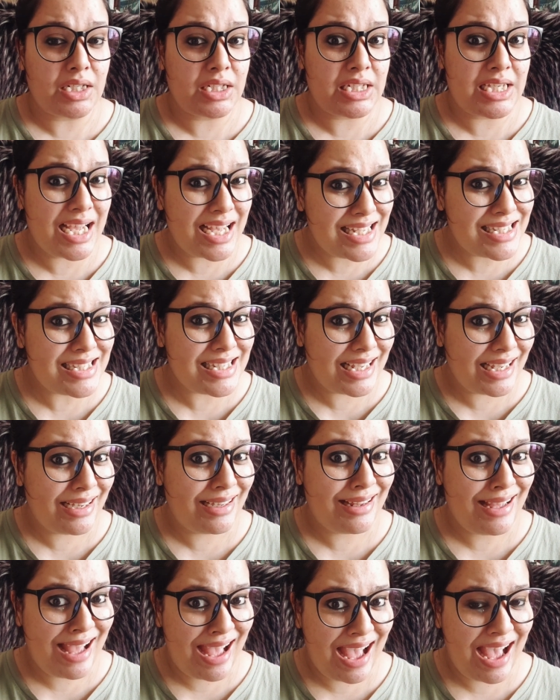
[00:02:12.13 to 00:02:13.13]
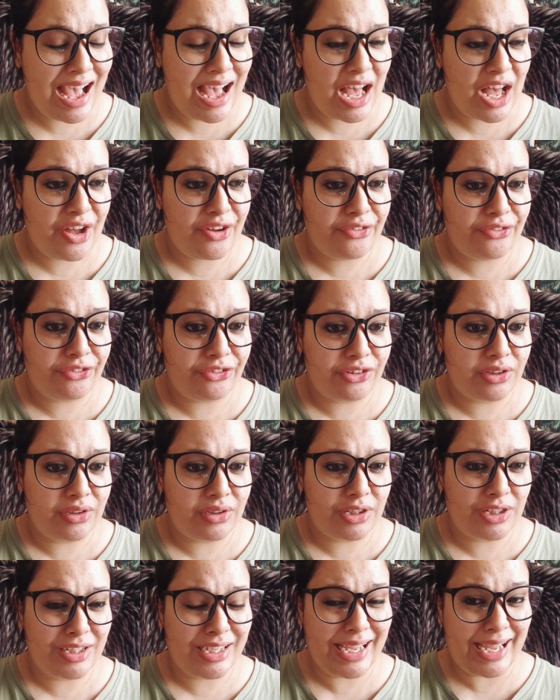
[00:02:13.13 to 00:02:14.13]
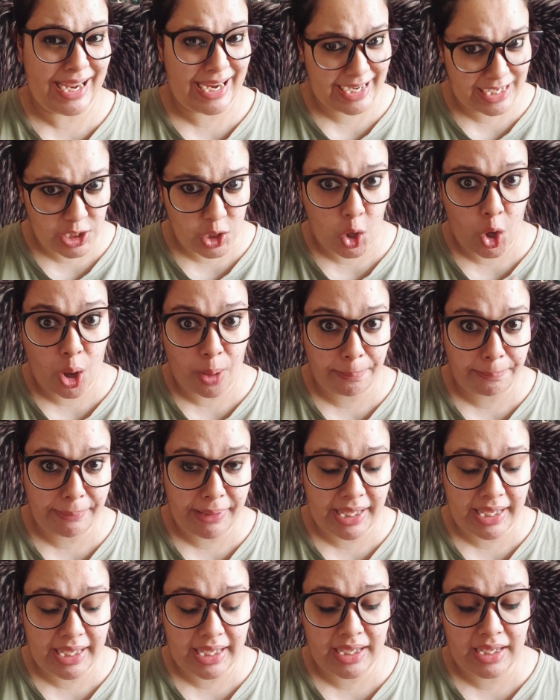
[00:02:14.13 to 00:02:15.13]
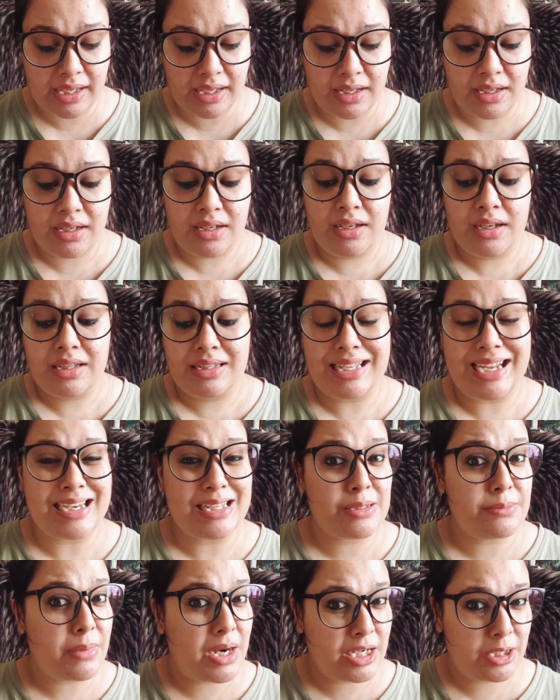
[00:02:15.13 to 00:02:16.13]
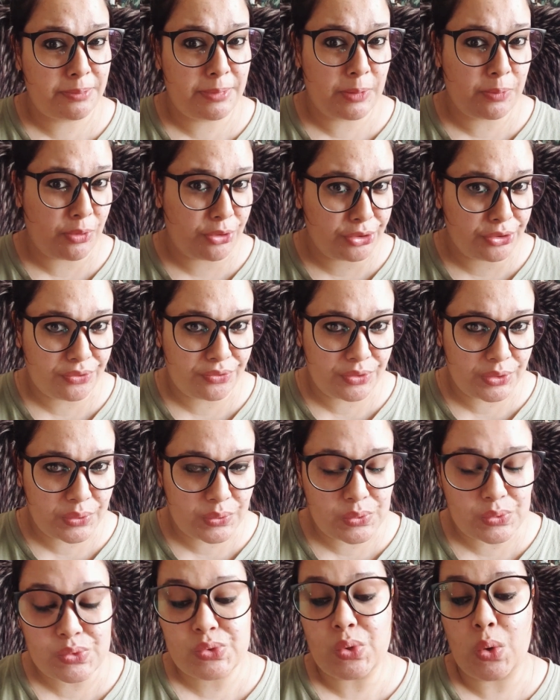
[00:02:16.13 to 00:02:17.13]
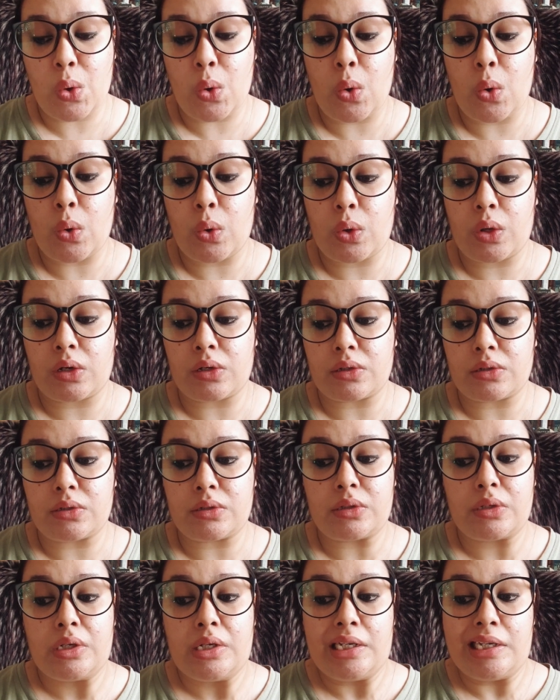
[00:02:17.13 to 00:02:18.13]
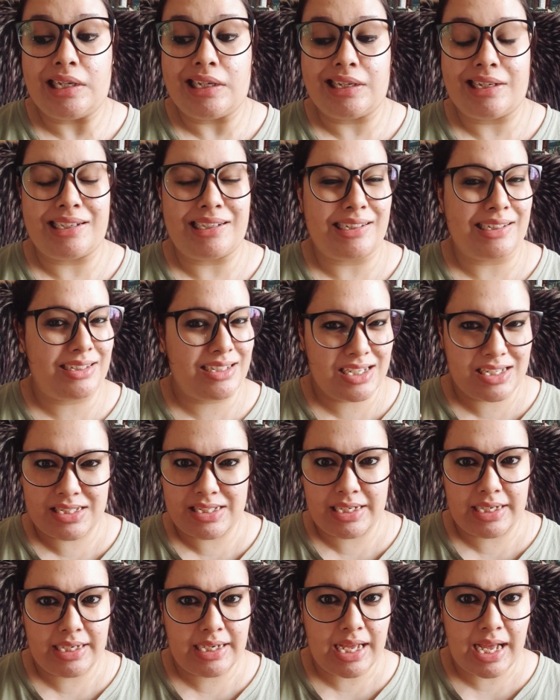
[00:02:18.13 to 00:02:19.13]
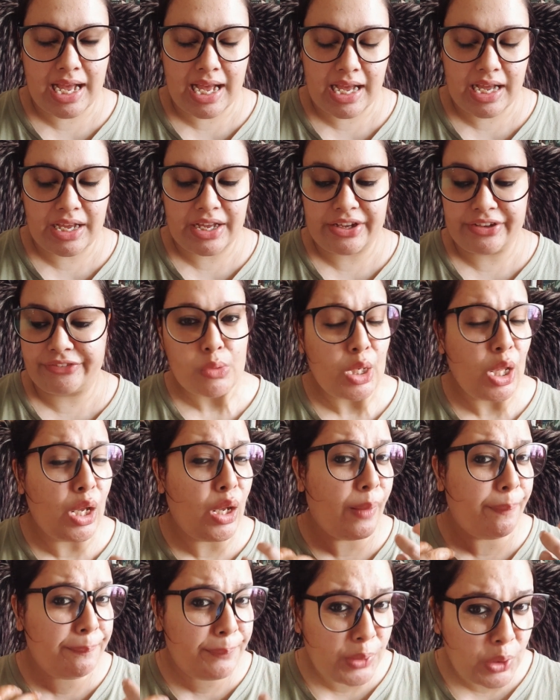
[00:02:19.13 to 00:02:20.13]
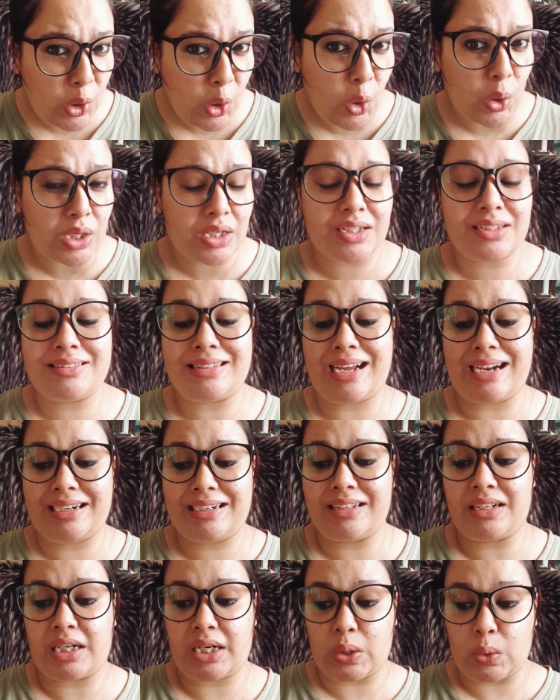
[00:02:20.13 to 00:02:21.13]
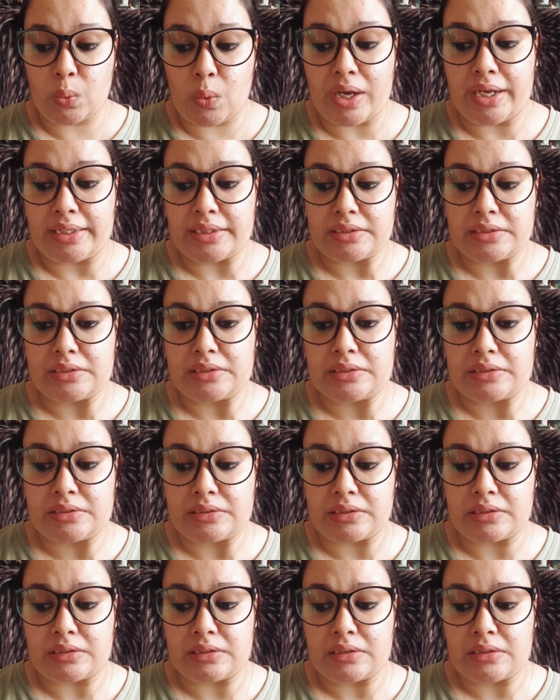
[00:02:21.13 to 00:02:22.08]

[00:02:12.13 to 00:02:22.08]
does it have head hopping, that is multiple point of views, or does it have a plot that requires